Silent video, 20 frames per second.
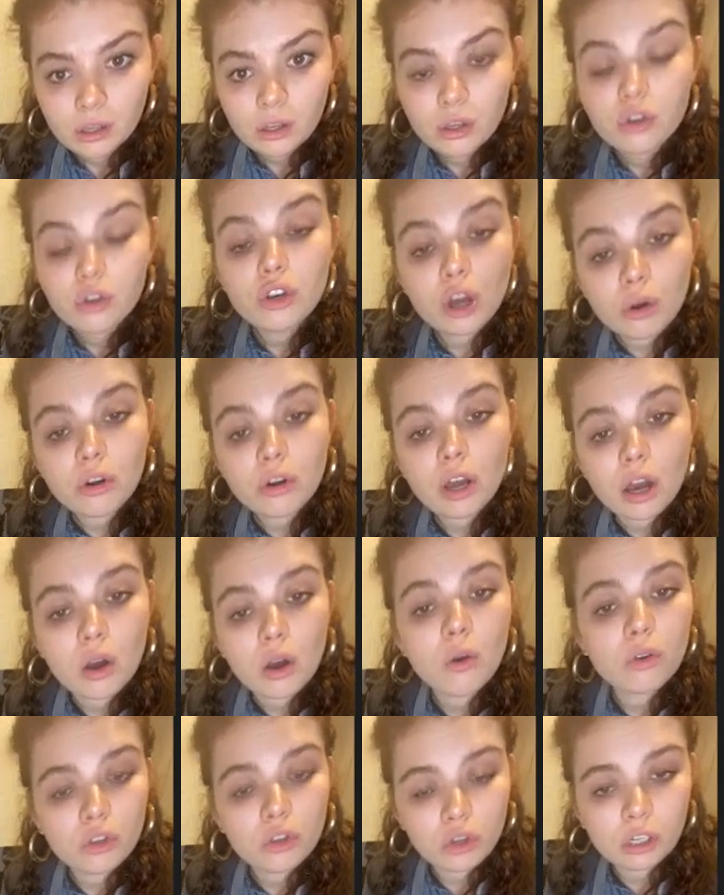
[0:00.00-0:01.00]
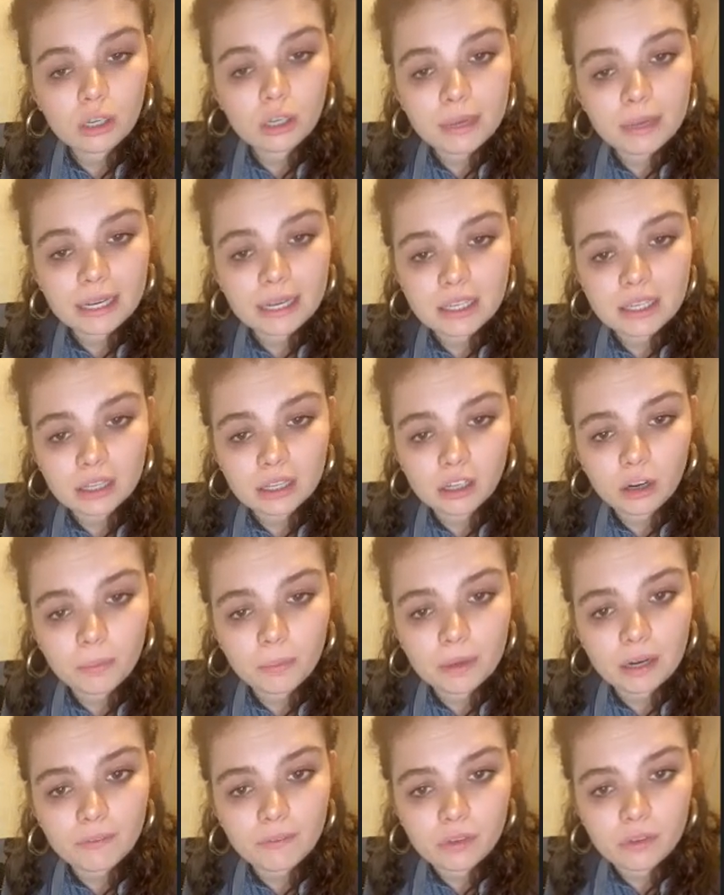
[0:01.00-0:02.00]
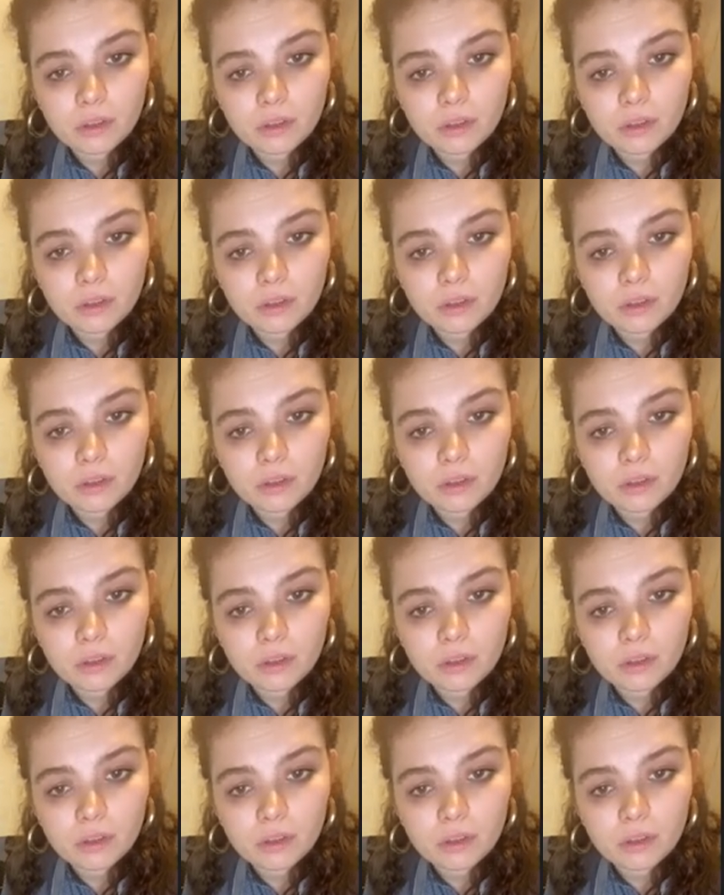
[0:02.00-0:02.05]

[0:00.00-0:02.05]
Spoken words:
No. You can mix a little bit of.